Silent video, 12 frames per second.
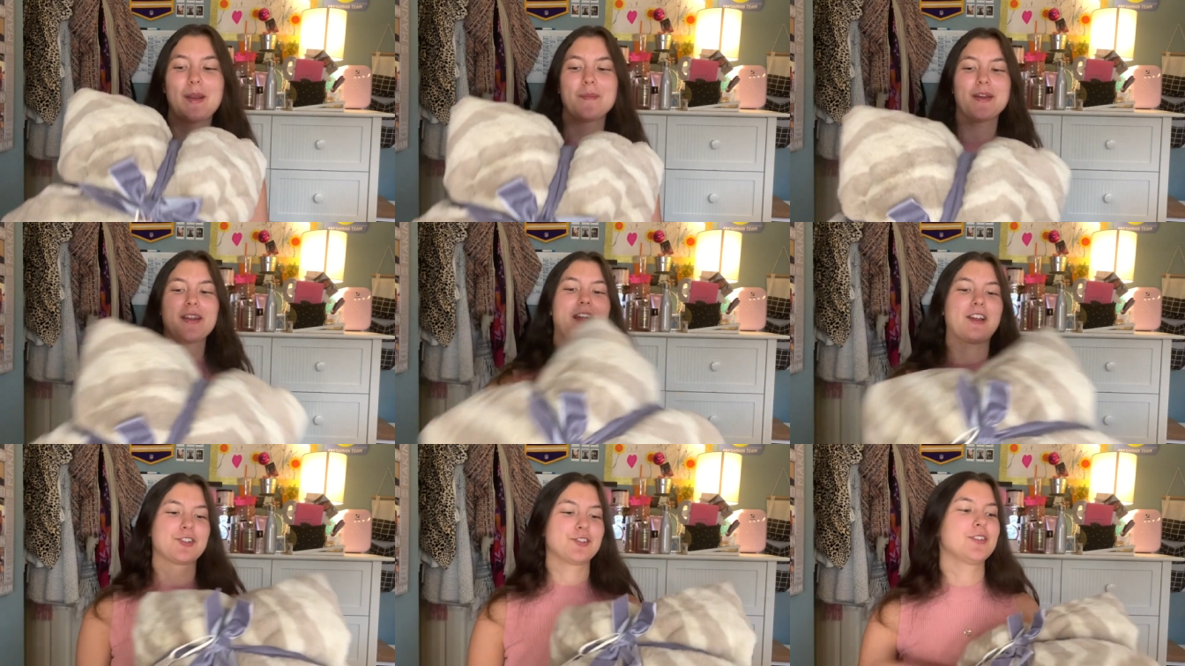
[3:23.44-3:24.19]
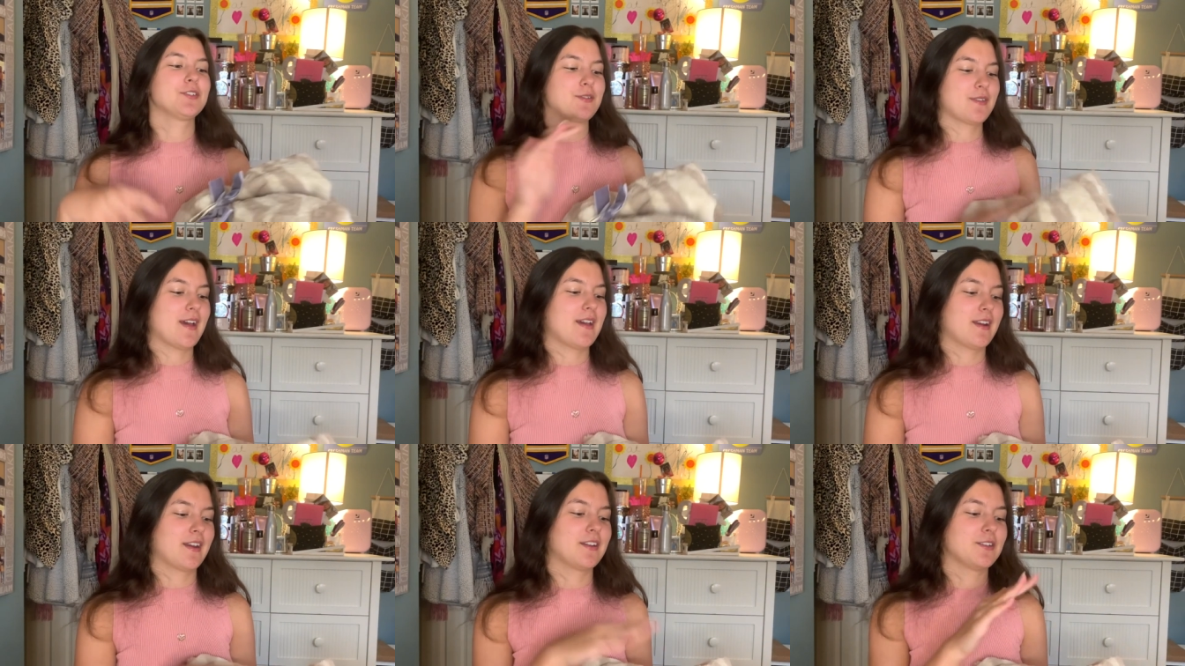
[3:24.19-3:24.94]
I might actually do that
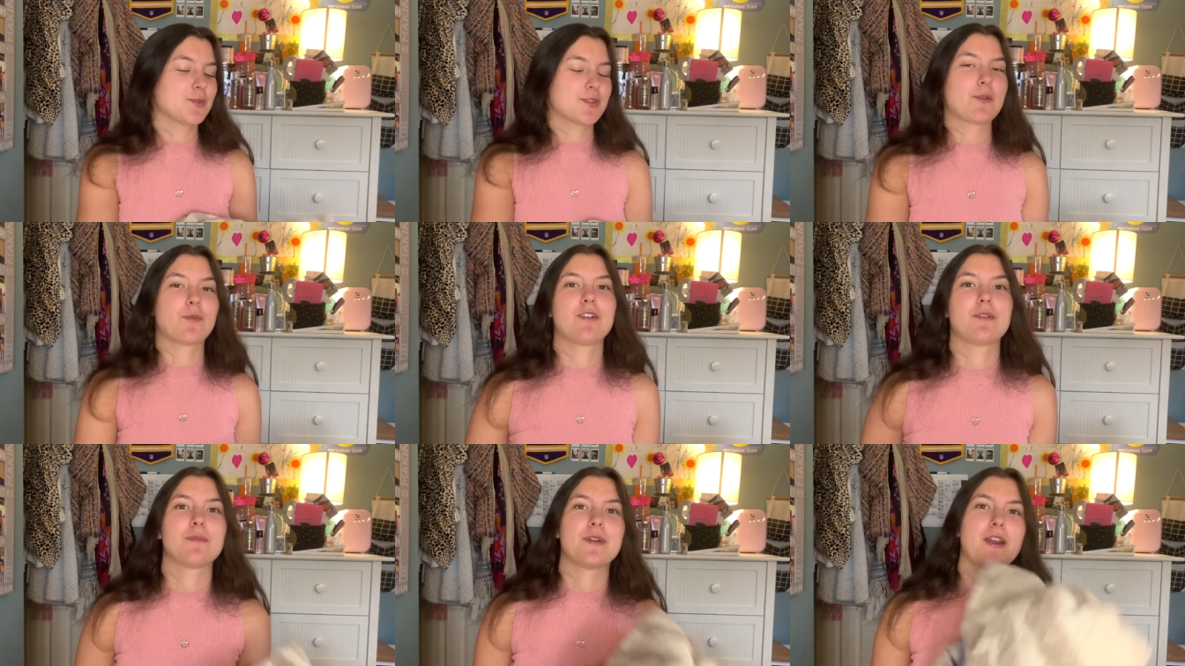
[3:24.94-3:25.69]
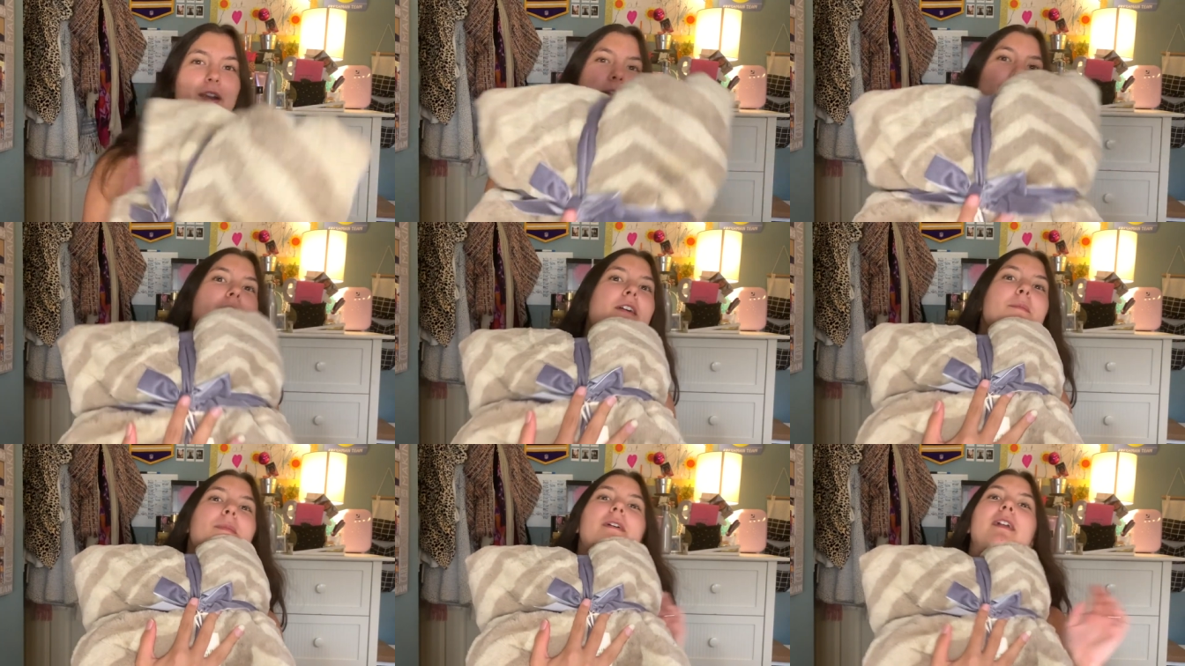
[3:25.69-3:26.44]
and I can use that while I'm there.
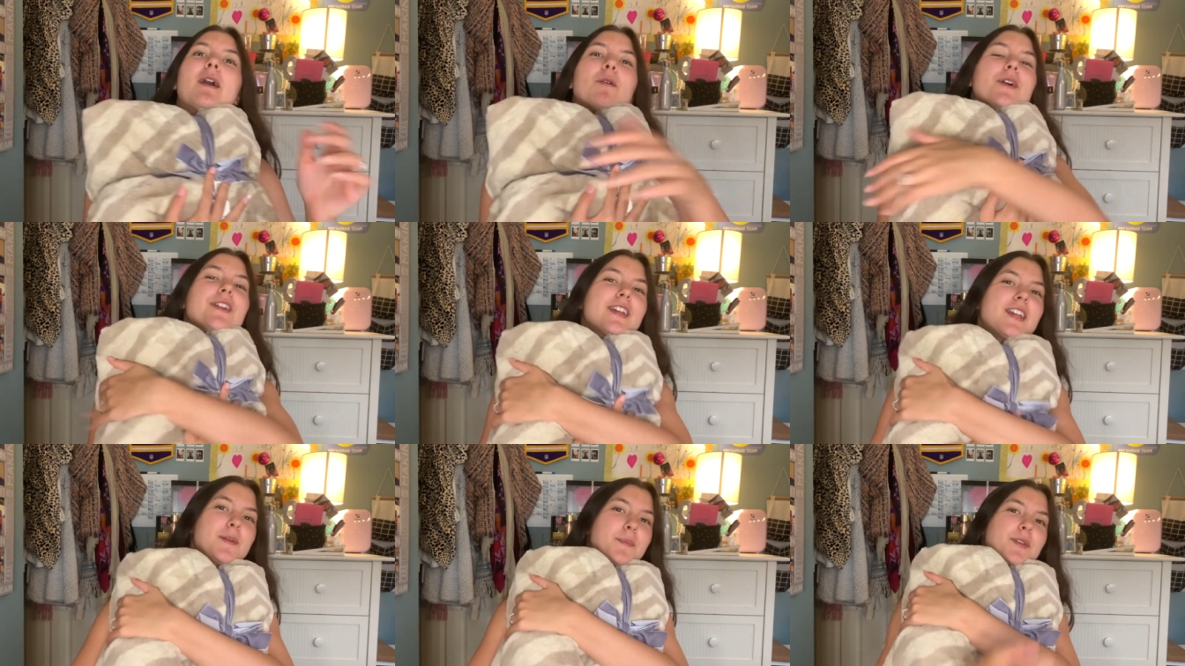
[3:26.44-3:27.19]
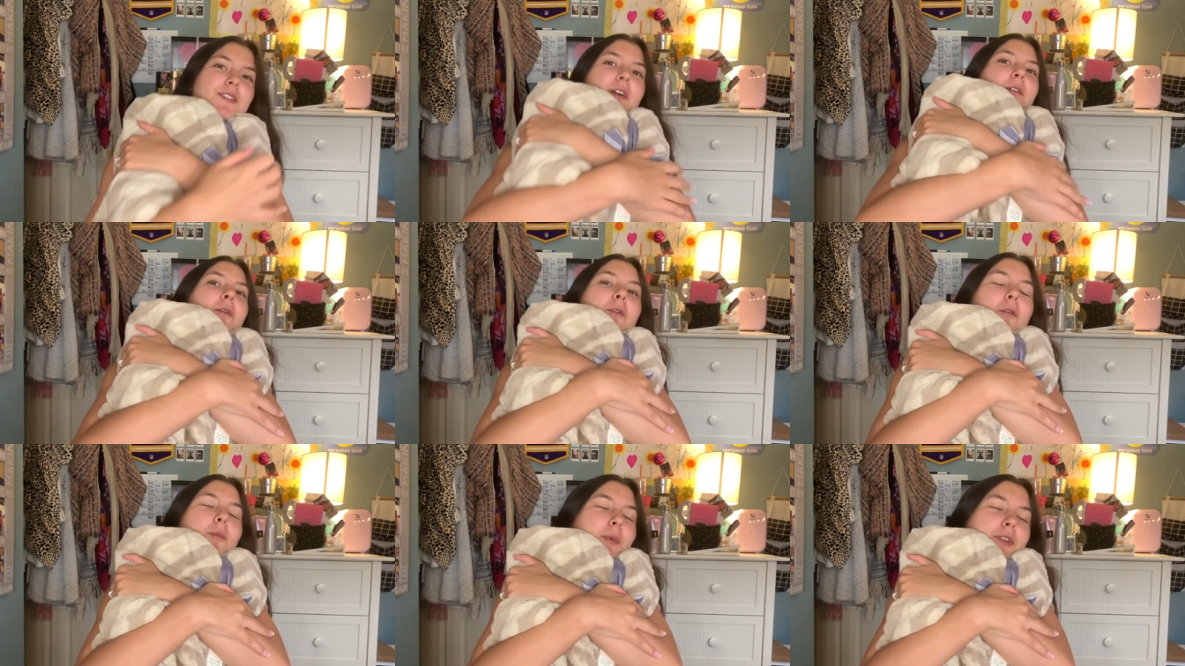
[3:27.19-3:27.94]
But I want to keep this at
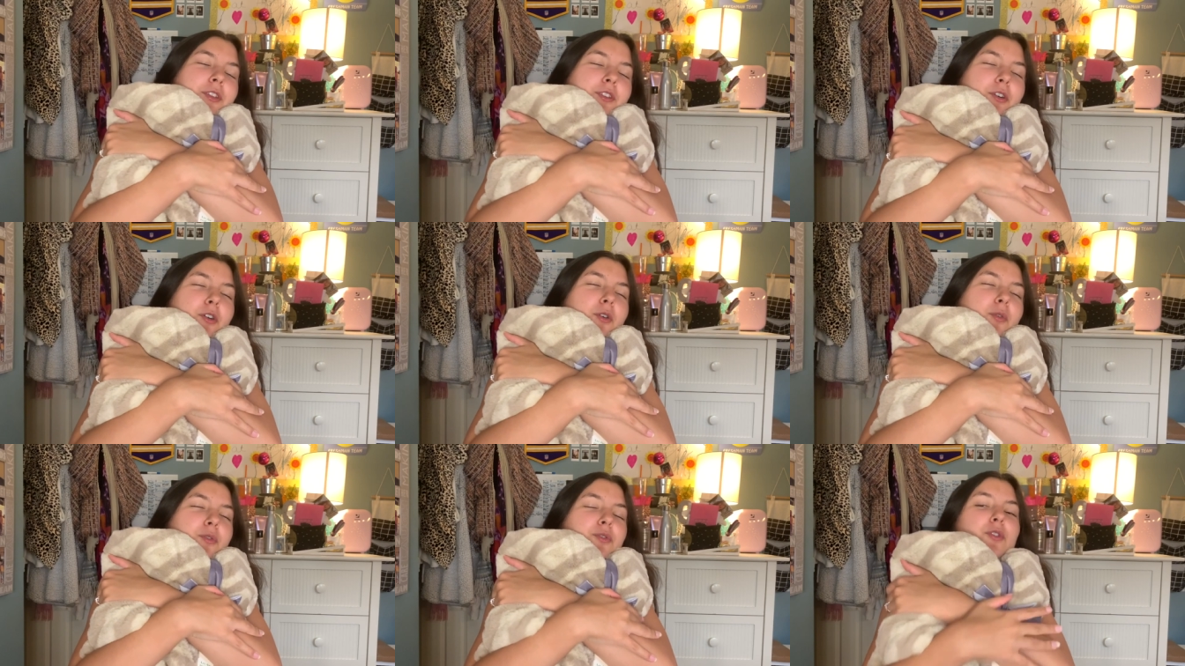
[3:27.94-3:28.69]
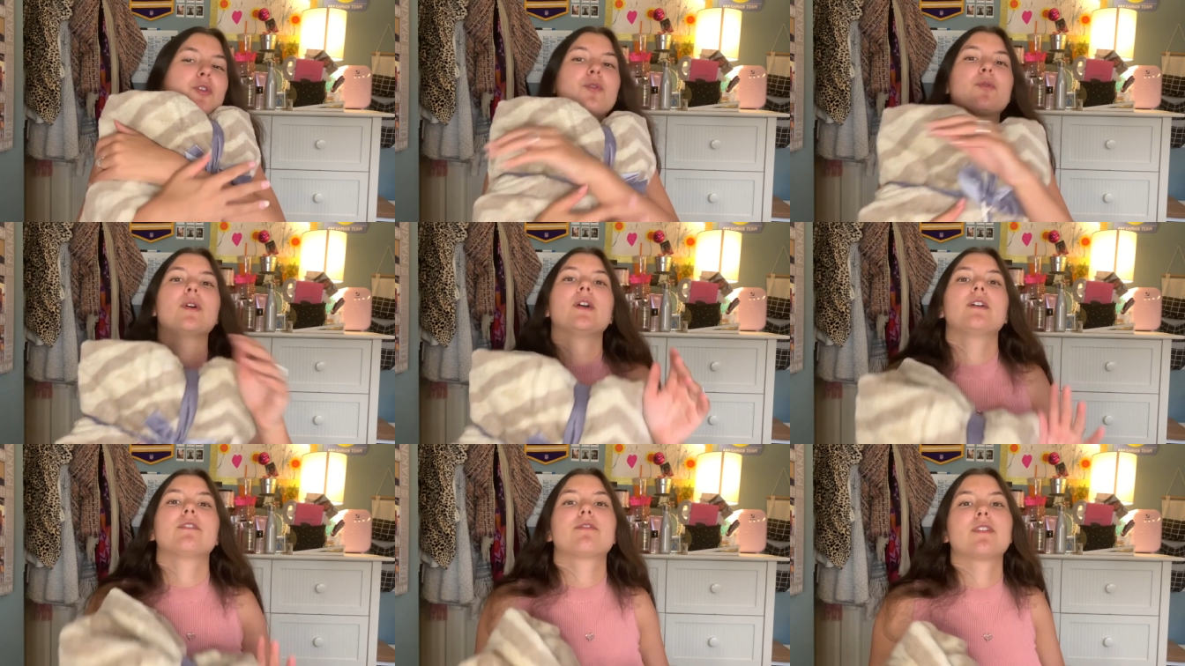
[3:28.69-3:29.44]
home. It's so, so
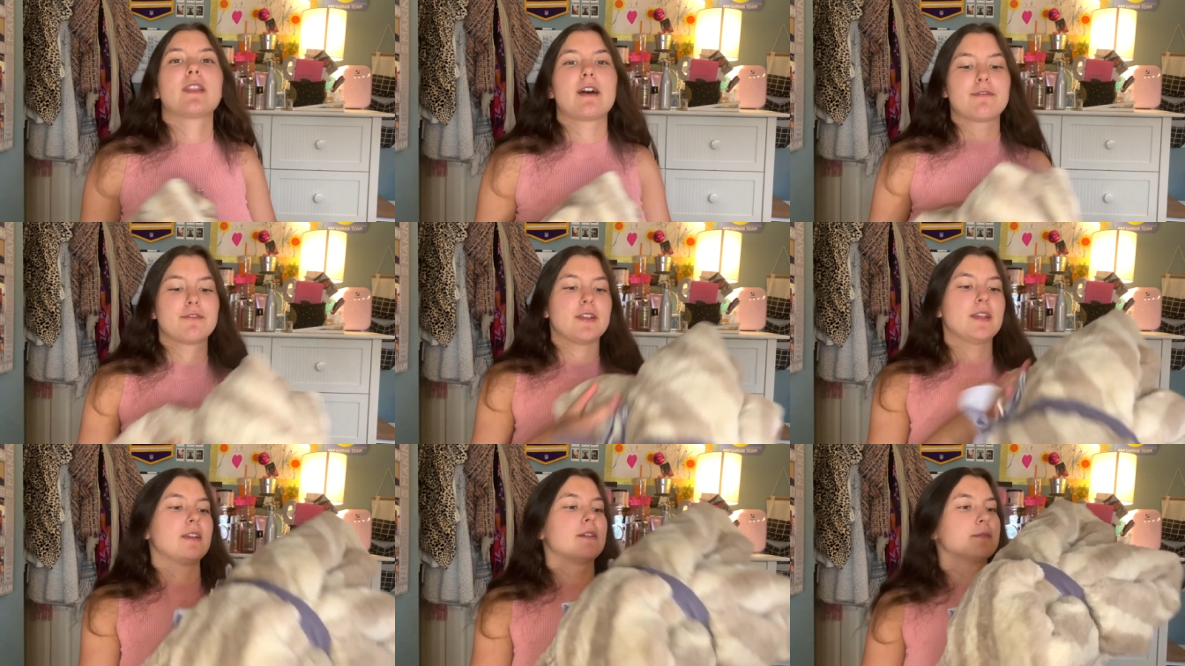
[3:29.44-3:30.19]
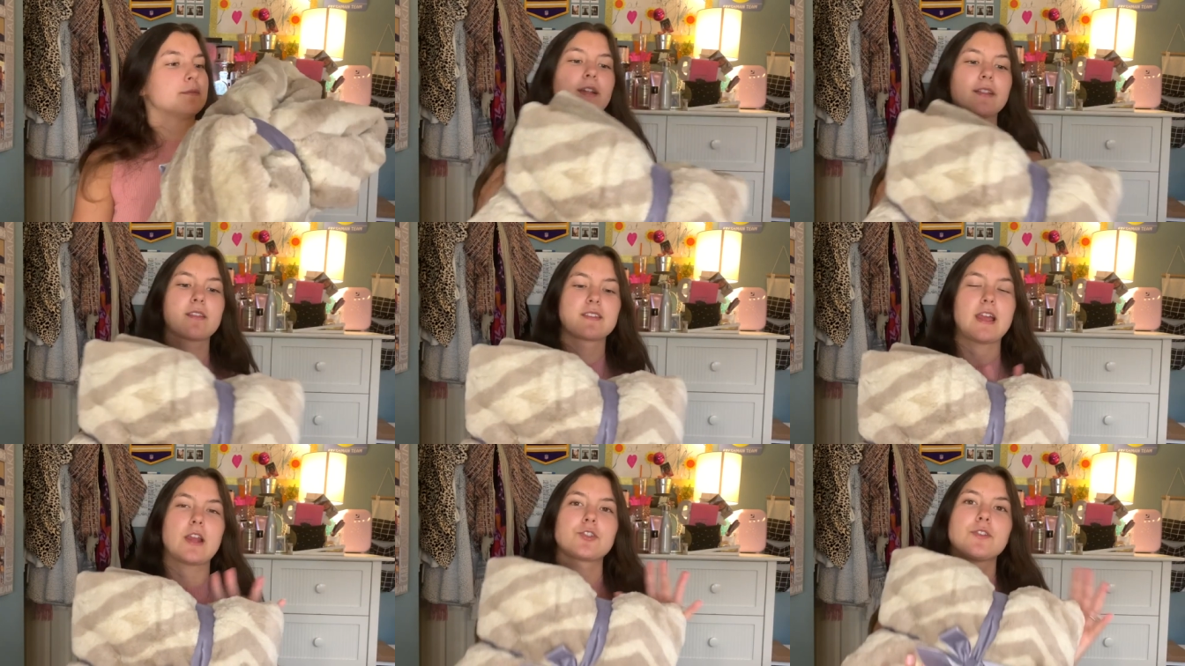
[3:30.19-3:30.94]
fluffy. Like this
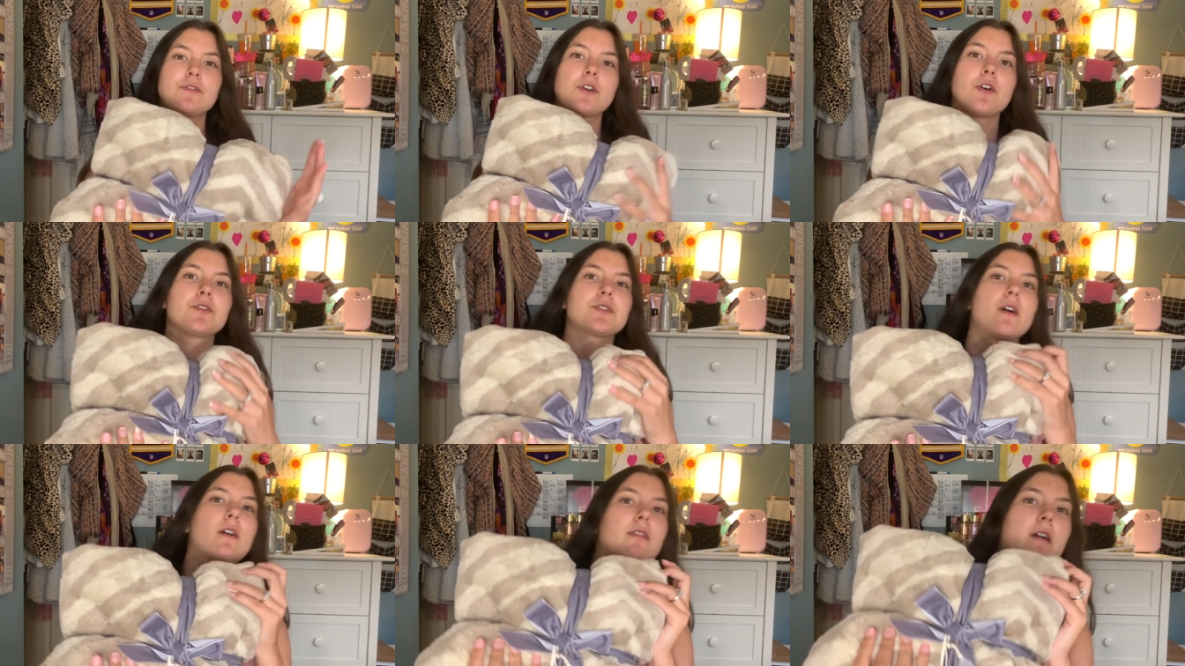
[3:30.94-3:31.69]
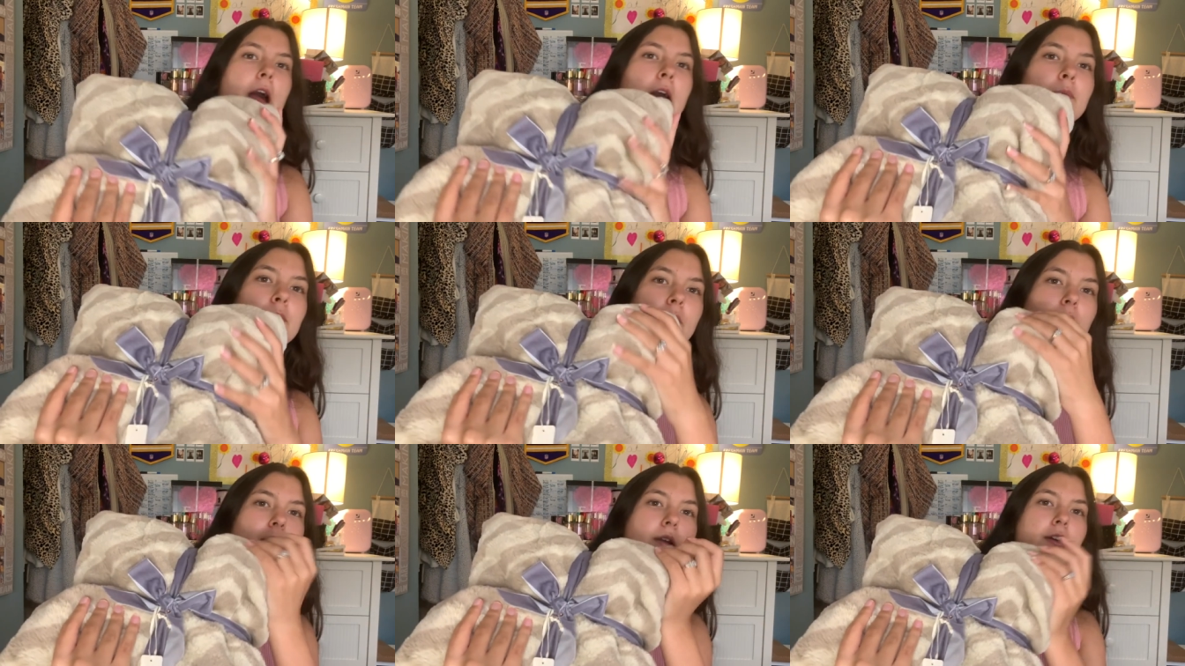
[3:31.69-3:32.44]
actually feels a lot more